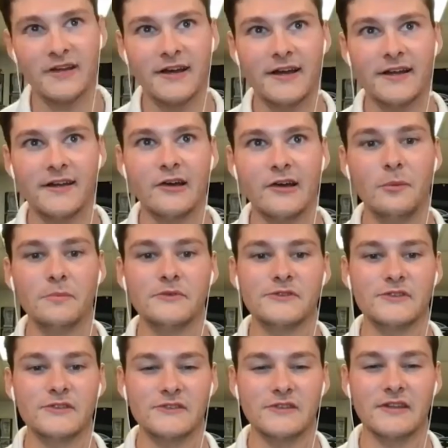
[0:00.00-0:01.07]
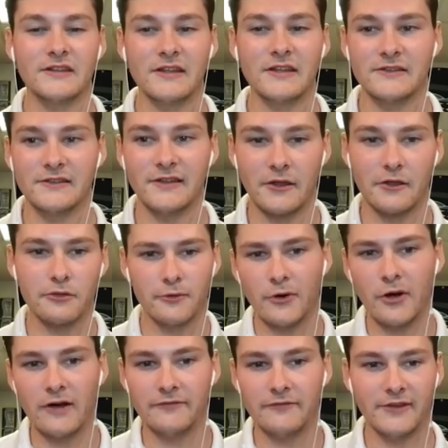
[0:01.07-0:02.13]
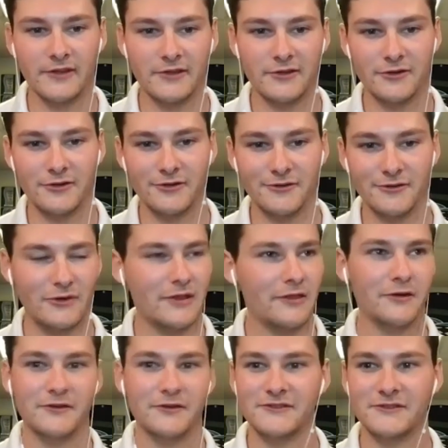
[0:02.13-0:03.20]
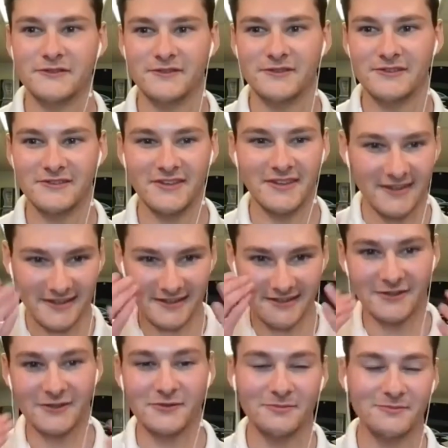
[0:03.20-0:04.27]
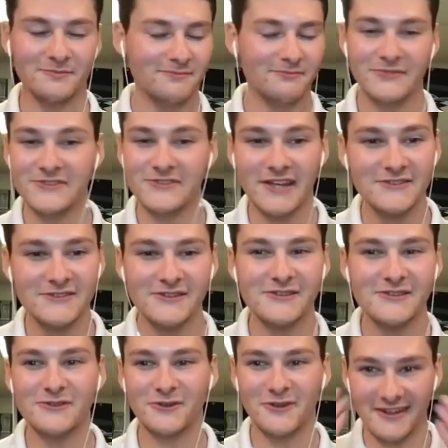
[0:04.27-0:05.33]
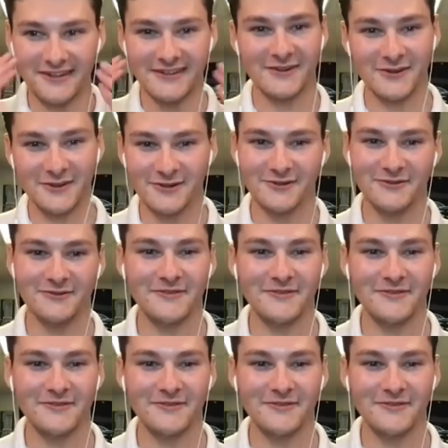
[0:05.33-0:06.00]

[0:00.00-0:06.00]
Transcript: kind of helps just then doesn't like throw off like your, whether it's just like your senses or like your,